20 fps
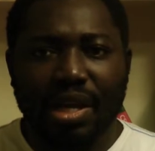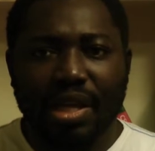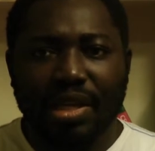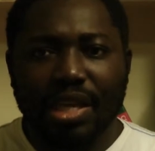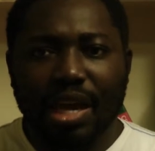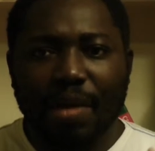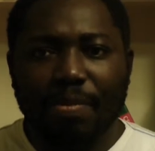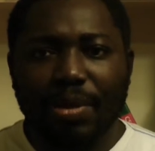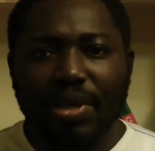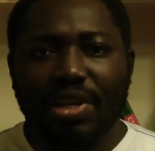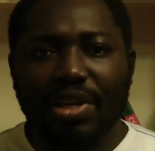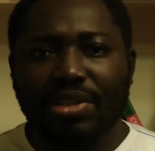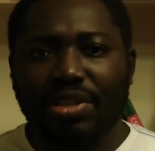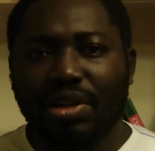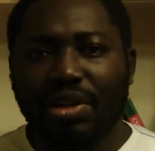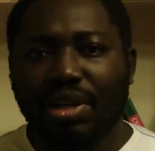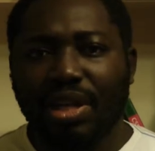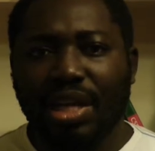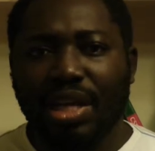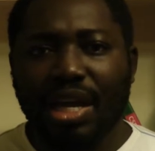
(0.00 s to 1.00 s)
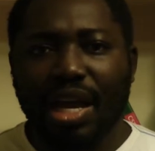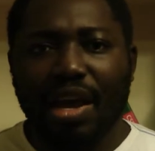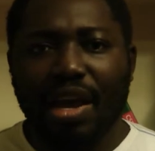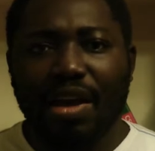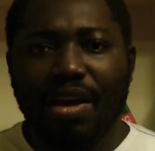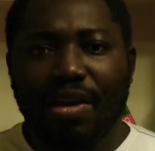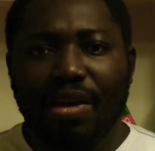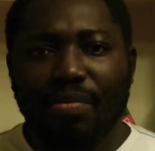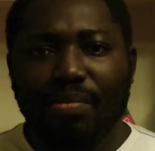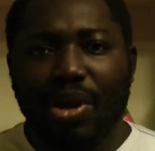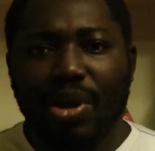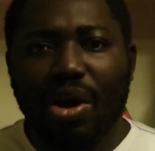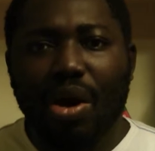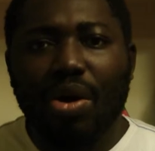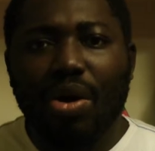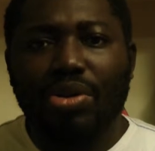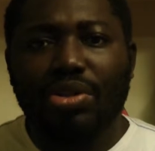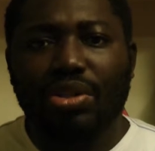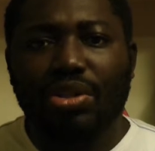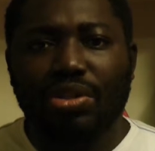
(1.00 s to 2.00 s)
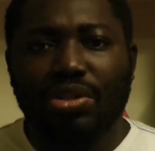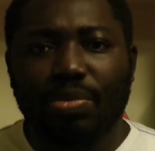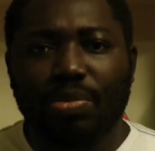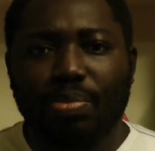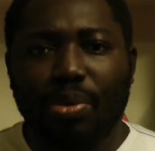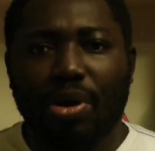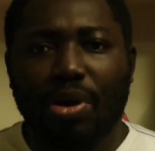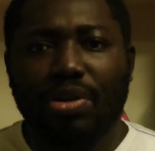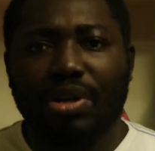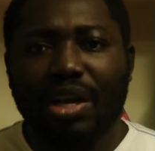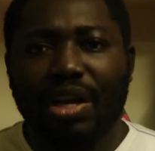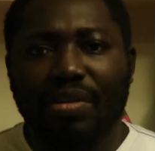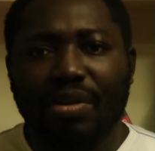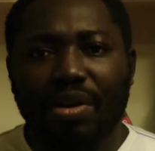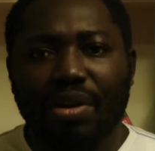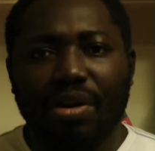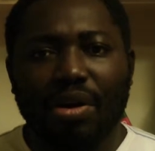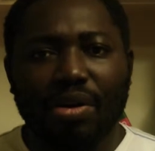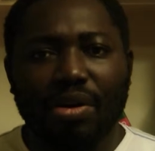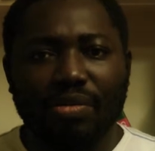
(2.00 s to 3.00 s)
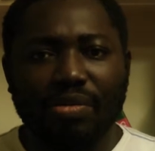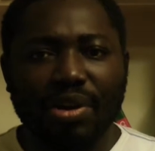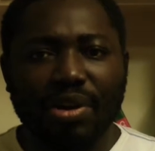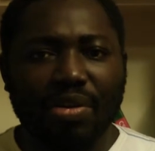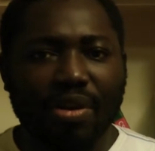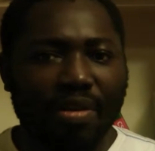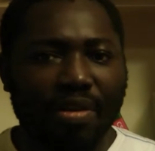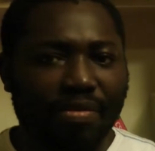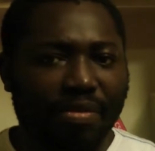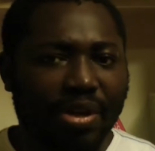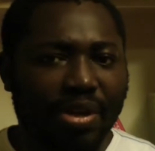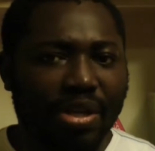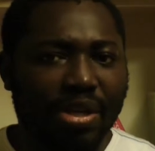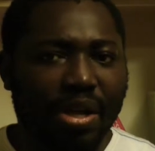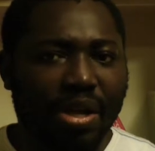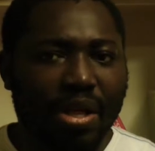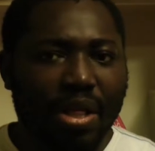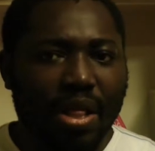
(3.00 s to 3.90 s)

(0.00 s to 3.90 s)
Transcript: The application layer may also support error recovery.